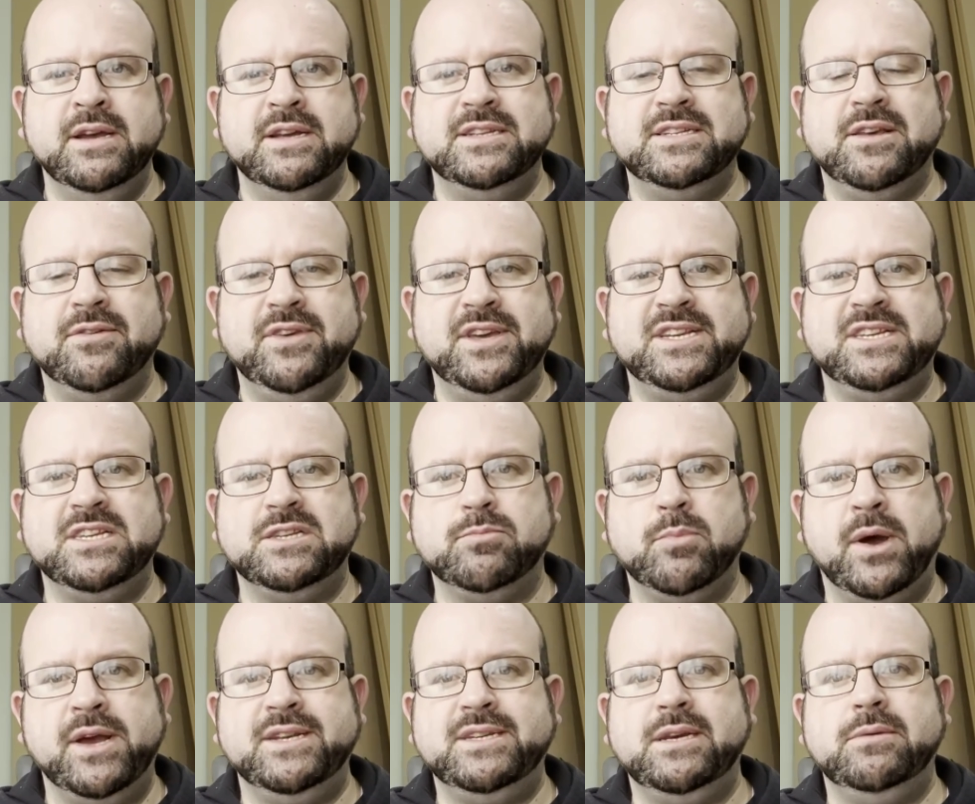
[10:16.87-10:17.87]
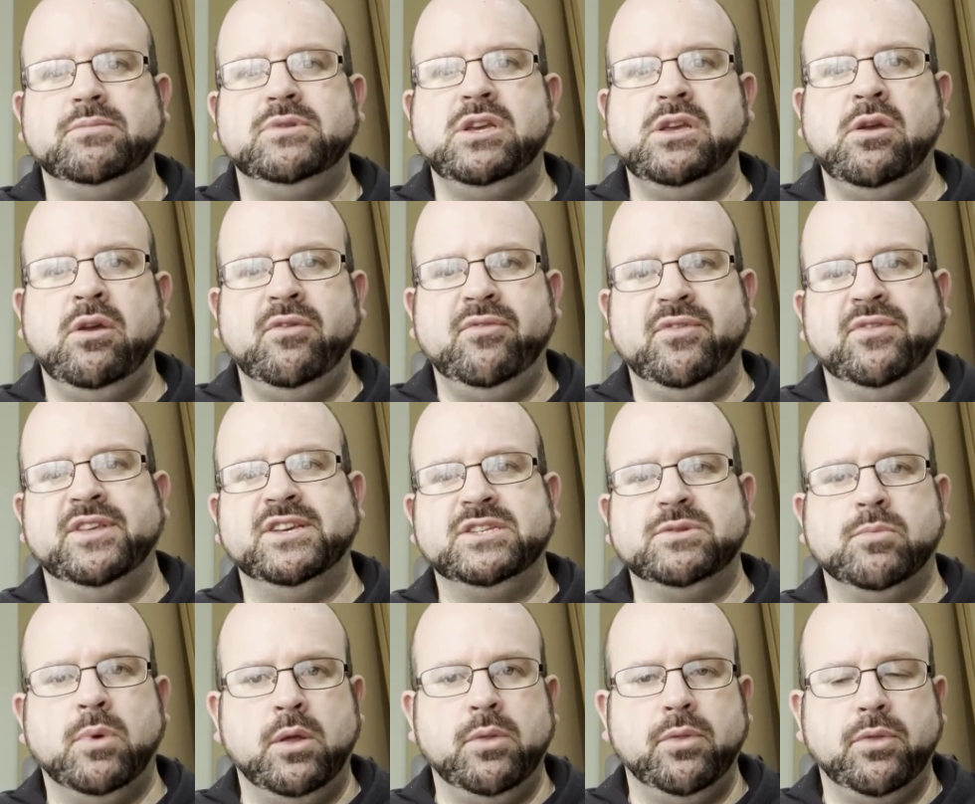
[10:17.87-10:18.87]
So this is my tip to you for
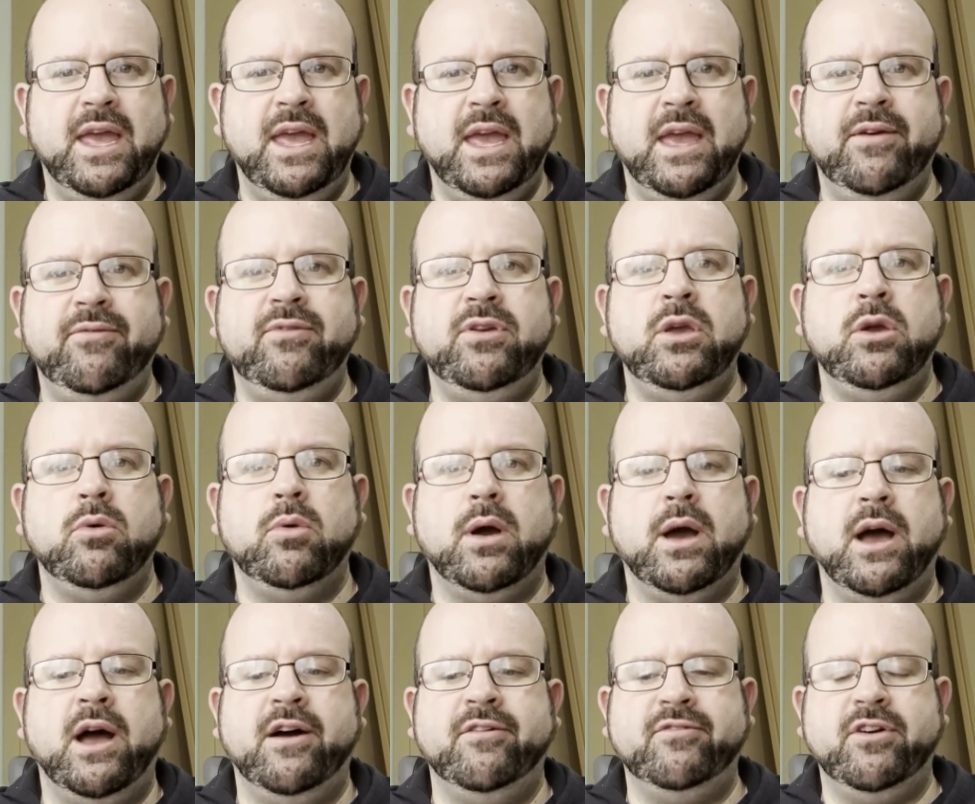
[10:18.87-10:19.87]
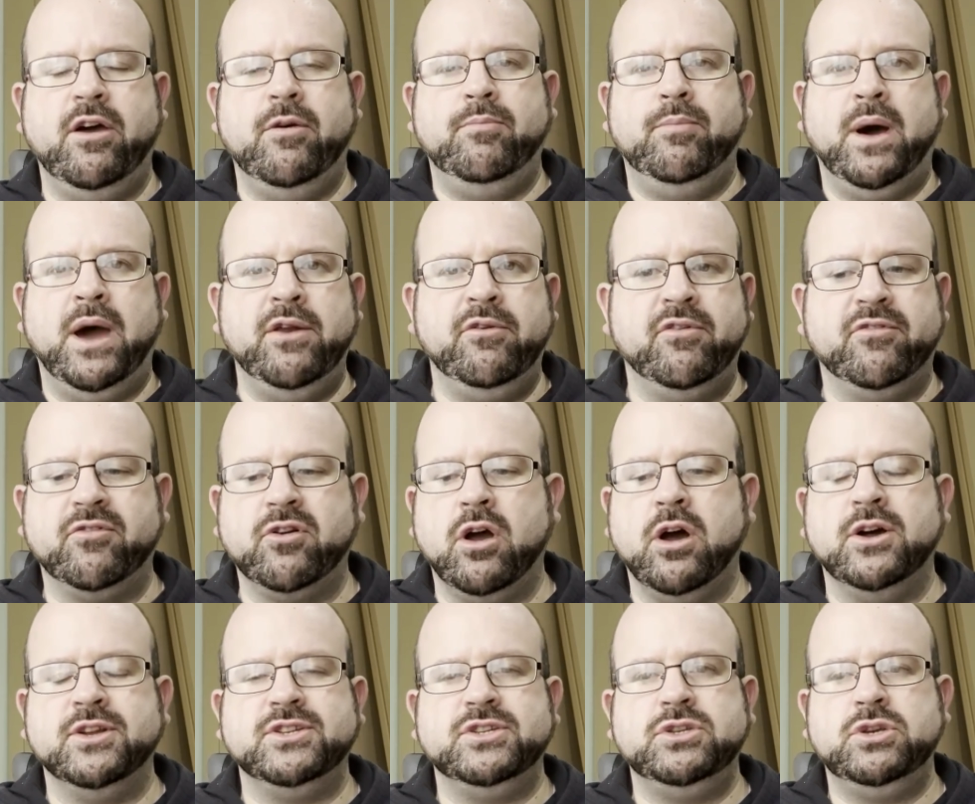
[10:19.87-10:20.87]
this month. If you have a binder of
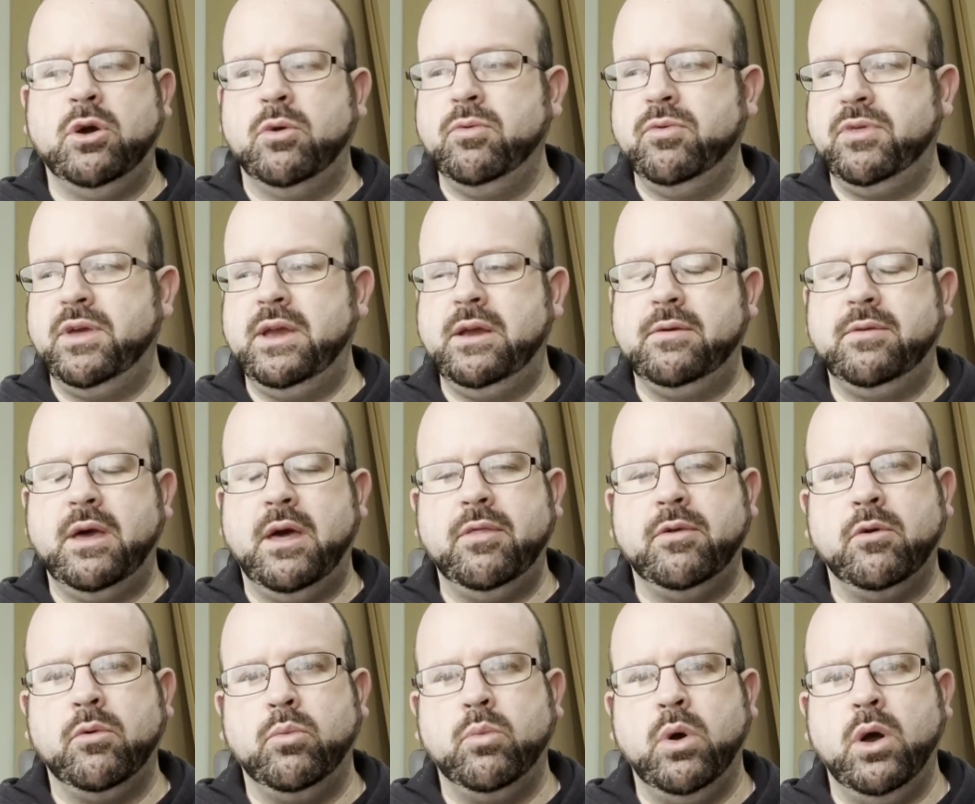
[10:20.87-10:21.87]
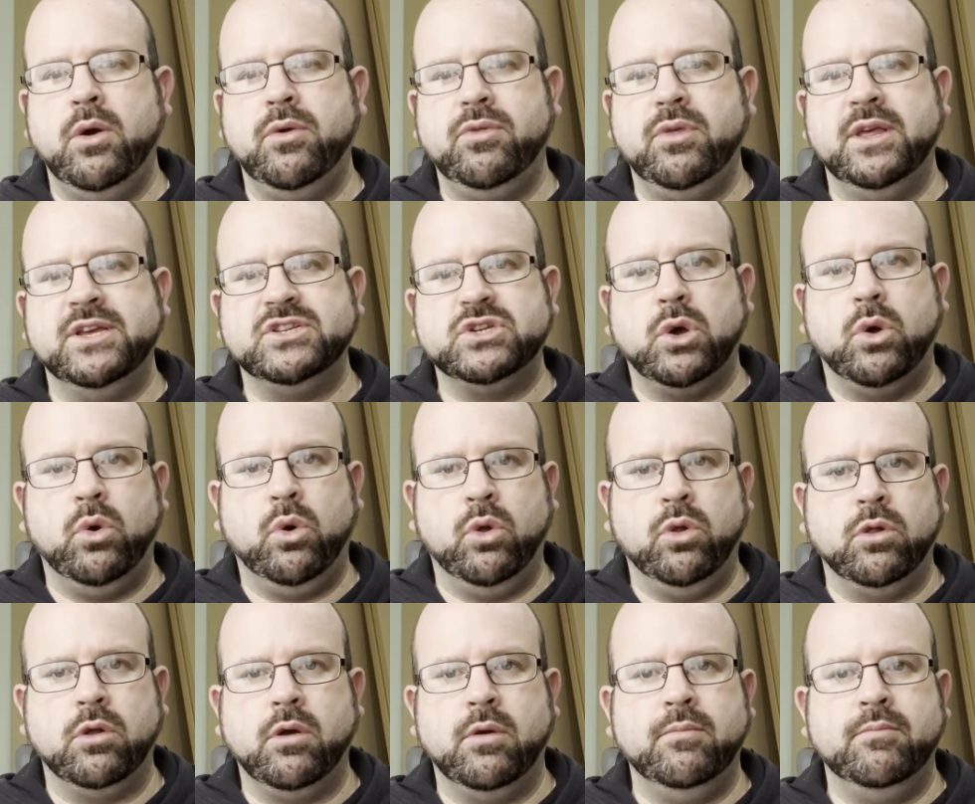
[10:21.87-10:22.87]
cards, don't think that they're worthless
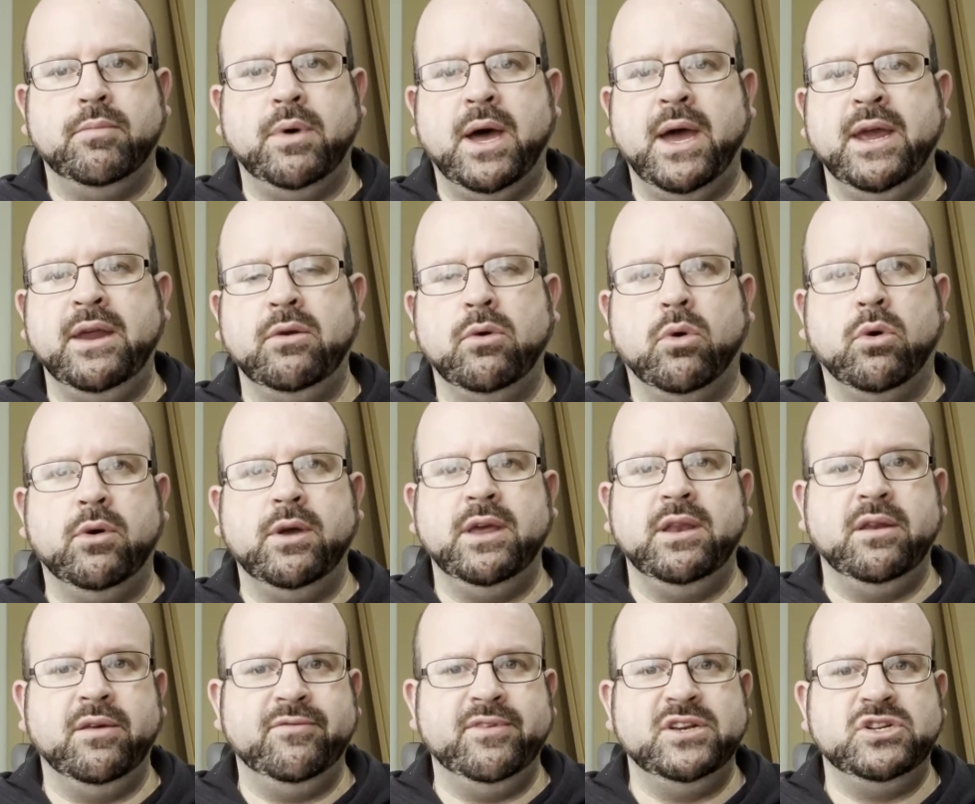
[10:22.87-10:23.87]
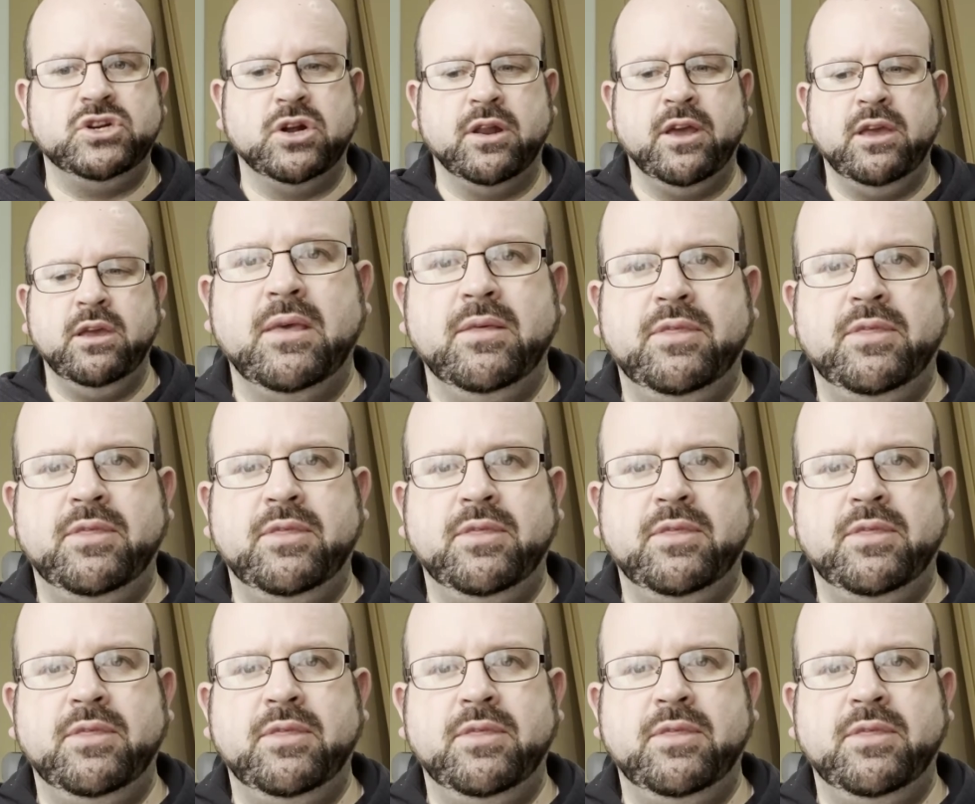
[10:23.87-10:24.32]
all combined or individually.